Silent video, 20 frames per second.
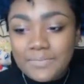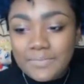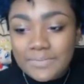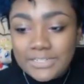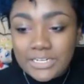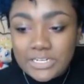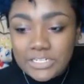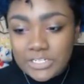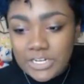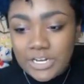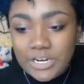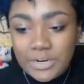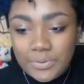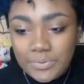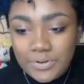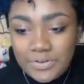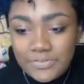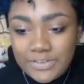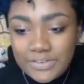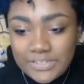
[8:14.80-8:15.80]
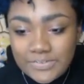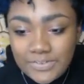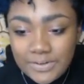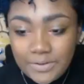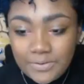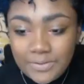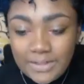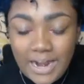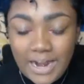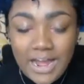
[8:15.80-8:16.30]
touched on a previous video
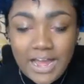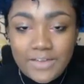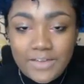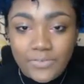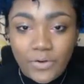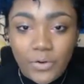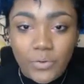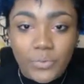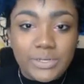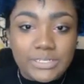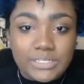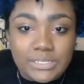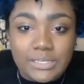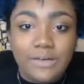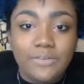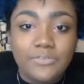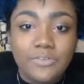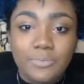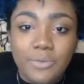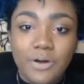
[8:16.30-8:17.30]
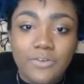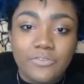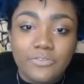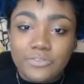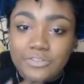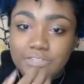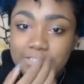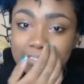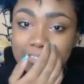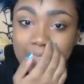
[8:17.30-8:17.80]
that I've always loved Marvel vs.